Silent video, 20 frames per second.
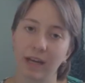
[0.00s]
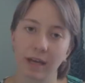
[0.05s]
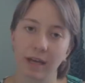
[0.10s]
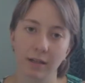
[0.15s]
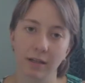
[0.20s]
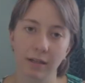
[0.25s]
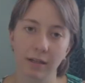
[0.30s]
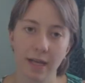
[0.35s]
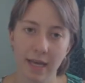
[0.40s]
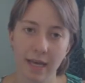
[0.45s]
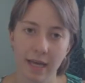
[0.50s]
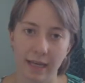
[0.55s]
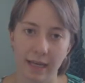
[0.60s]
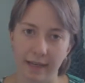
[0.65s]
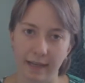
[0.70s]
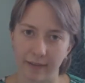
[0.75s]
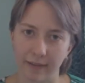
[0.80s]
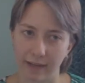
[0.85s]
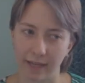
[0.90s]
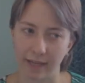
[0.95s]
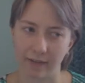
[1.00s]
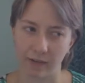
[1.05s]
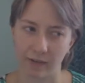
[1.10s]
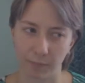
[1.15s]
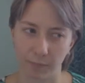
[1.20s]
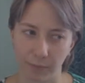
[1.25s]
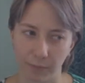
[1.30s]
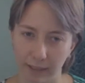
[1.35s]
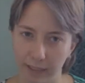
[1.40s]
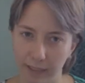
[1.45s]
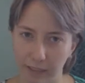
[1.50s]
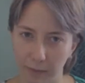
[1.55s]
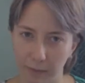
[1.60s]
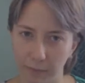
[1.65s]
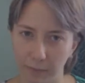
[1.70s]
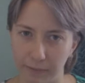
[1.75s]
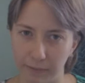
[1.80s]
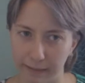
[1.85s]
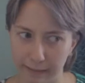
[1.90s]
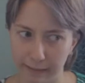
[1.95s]
tail is it split
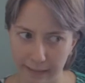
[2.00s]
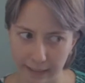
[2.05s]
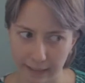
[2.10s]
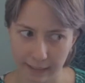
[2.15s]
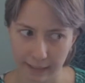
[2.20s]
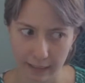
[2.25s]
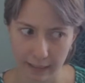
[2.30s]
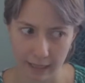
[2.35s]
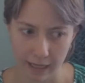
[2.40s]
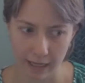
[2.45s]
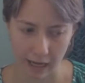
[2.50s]
completely